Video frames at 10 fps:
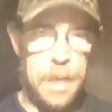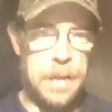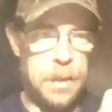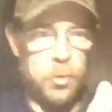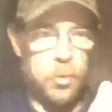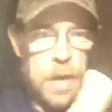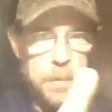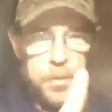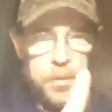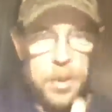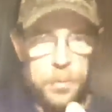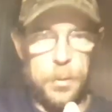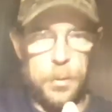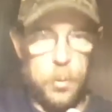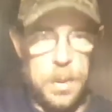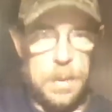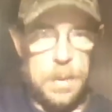Then the trap sits between the